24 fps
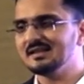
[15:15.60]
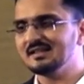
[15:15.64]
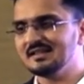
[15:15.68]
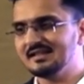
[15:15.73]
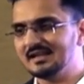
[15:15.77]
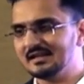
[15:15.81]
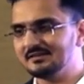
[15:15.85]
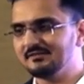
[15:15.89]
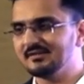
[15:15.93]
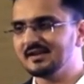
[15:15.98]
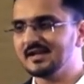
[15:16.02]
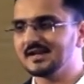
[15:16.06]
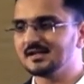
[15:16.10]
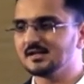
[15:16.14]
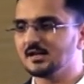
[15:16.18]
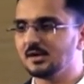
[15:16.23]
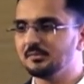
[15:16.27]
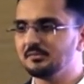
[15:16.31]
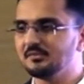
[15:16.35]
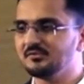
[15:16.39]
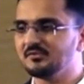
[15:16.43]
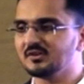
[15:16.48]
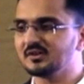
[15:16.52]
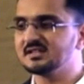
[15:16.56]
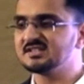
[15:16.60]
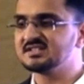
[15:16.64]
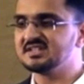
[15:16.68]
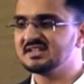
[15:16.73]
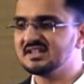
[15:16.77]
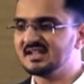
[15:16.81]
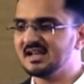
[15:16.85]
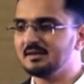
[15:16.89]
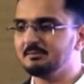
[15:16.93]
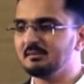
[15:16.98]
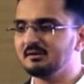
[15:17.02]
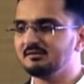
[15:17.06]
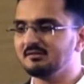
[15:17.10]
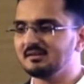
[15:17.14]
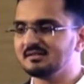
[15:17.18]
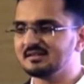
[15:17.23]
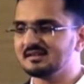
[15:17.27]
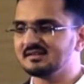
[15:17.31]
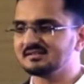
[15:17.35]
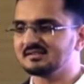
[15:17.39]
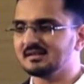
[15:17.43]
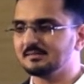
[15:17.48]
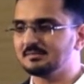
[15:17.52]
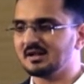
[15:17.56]
then we can opt for a GLP-1
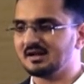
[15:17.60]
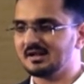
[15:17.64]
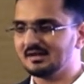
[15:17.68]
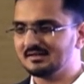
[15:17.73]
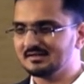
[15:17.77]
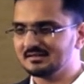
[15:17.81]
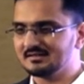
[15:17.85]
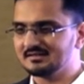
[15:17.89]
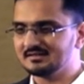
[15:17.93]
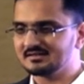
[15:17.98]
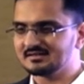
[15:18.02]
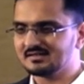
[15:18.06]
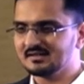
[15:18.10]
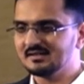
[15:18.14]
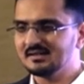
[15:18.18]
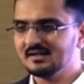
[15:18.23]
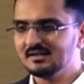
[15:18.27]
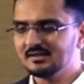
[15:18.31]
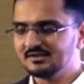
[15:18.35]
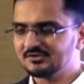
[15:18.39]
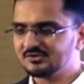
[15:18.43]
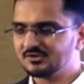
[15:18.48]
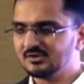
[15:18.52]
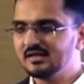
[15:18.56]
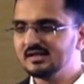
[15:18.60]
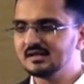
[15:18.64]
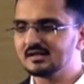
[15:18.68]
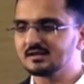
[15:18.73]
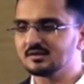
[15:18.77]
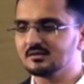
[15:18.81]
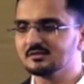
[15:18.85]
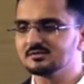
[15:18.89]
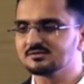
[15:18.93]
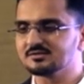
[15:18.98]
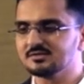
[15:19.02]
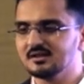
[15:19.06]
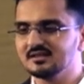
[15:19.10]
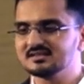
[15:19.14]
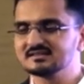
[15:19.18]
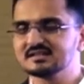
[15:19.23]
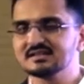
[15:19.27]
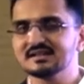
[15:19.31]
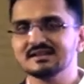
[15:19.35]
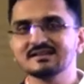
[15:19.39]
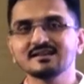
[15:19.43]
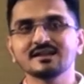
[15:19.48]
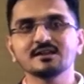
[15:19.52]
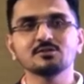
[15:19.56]
receptor agonist. So here also
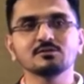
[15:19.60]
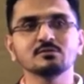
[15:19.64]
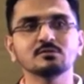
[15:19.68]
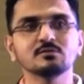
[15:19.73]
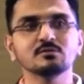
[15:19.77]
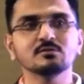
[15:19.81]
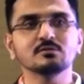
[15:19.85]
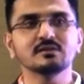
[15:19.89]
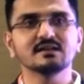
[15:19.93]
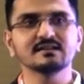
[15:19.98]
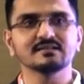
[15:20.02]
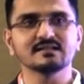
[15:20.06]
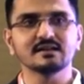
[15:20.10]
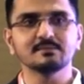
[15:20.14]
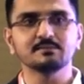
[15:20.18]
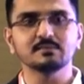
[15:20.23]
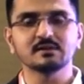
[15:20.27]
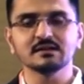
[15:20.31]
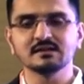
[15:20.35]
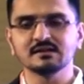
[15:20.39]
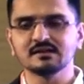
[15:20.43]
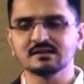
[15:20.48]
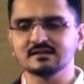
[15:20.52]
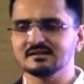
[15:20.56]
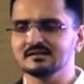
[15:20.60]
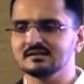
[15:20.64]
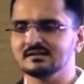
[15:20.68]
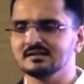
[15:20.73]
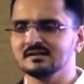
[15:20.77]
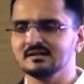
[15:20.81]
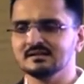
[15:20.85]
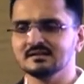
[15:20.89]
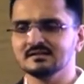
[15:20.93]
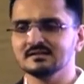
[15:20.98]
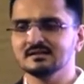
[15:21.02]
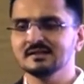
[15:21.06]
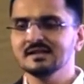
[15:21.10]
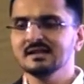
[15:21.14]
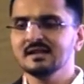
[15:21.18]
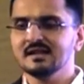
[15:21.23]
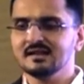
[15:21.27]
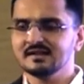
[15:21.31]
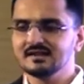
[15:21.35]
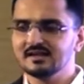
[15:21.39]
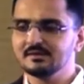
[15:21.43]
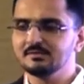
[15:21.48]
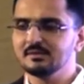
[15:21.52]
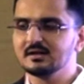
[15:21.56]
SGLT2 receptor
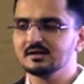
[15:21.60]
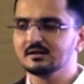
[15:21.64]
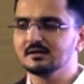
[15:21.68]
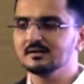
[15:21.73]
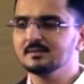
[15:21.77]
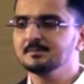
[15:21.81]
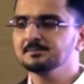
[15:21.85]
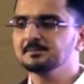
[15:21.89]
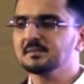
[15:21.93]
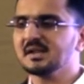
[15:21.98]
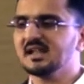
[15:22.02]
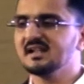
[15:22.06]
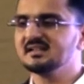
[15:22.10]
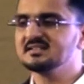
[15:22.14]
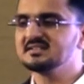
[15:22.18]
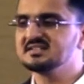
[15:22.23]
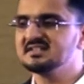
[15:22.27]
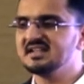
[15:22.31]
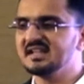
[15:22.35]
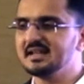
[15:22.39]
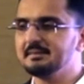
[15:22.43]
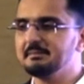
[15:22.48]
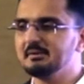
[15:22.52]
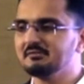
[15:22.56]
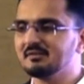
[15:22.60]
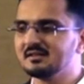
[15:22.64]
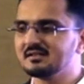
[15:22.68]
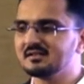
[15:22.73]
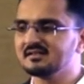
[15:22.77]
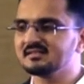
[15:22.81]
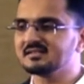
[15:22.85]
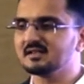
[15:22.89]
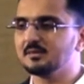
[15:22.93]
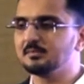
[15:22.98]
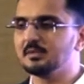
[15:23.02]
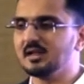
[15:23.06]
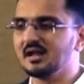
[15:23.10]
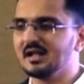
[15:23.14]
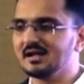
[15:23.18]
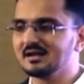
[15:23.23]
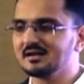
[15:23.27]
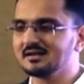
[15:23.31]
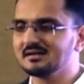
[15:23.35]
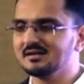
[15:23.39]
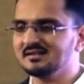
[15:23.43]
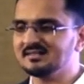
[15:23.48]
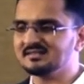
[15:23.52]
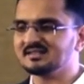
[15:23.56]
inhibitor and GLP-1 receptor
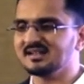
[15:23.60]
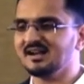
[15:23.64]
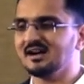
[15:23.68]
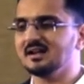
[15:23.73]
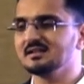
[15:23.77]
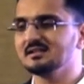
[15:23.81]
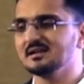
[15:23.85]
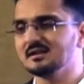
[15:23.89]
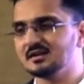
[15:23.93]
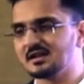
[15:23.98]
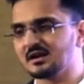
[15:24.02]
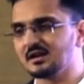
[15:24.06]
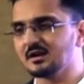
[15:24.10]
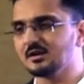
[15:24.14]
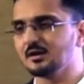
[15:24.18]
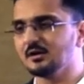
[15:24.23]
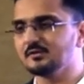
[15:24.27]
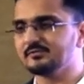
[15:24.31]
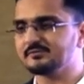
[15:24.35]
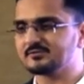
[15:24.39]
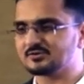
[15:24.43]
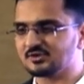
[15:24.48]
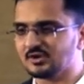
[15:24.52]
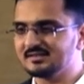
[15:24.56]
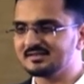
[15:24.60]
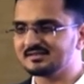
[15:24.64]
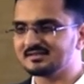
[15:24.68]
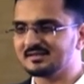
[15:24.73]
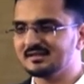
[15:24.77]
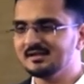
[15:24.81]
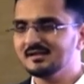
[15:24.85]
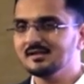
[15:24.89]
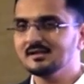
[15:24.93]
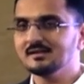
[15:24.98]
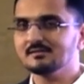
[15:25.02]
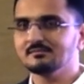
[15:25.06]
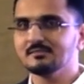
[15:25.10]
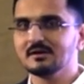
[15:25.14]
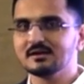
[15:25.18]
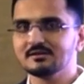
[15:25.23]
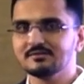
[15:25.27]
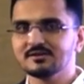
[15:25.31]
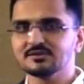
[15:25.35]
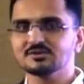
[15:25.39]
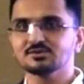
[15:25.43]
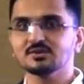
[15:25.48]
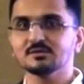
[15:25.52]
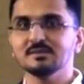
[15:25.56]
agonists are the drug of choice. But
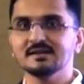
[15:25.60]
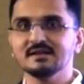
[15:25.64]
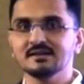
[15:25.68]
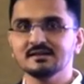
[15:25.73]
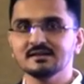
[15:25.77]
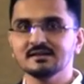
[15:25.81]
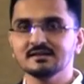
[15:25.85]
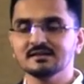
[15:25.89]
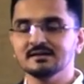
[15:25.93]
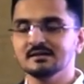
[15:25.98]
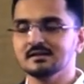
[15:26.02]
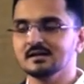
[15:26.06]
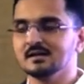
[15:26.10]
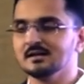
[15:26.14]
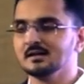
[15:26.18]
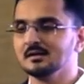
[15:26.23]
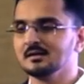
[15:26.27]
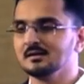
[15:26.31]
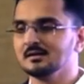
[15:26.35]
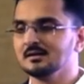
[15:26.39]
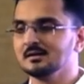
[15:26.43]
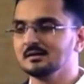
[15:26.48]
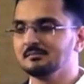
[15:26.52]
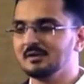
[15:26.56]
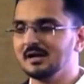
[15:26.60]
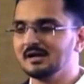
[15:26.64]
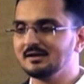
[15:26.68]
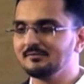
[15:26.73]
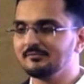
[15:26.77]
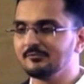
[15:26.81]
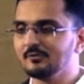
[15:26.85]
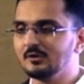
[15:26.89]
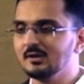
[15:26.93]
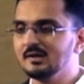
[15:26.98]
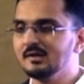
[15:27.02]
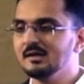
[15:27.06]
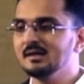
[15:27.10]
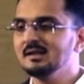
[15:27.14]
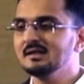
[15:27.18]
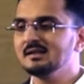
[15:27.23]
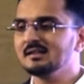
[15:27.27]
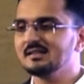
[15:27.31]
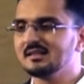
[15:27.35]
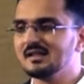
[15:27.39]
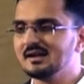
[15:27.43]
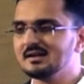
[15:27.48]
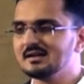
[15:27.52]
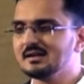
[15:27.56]
we should be mindful
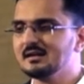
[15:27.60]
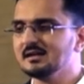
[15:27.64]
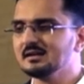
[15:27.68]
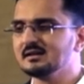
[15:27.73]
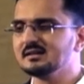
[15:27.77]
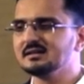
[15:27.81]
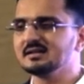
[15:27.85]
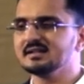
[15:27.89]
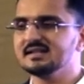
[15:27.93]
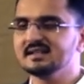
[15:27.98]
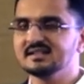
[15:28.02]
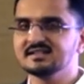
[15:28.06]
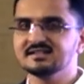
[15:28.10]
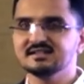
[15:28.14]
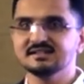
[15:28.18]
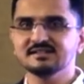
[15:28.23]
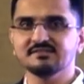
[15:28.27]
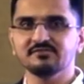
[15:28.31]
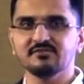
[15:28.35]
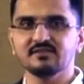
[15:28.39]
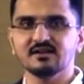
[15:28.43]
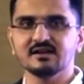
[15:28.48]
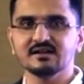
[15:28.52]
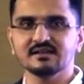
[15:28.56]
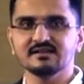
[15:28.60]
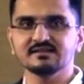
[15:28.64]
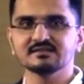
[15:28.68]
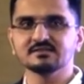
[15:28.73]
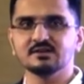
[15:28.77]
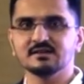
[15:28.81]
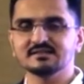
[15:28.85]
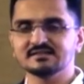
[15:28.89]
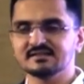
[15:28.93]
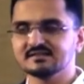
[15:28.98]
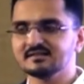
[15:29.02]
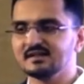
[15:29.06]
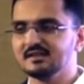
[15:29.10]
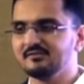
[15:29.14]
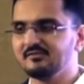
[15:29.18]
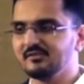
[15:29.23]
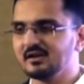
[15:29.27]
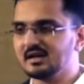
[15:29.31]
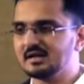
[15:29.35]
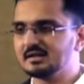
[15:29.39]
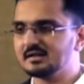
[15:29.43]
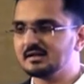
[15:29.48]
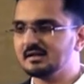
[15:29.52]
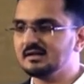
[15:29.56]
that eGFR is not
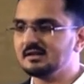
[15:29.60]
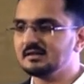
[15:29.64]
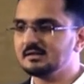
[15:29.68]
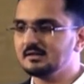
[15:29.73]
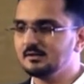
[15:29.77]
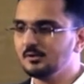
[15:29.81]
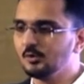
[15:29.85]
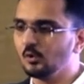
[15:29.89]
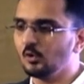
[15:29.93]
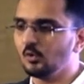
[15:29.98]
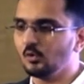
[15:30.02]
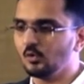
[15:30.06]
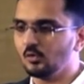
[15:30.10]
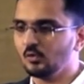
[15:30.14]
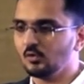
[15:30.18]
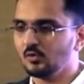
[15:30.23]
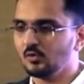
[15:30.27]
significantly low.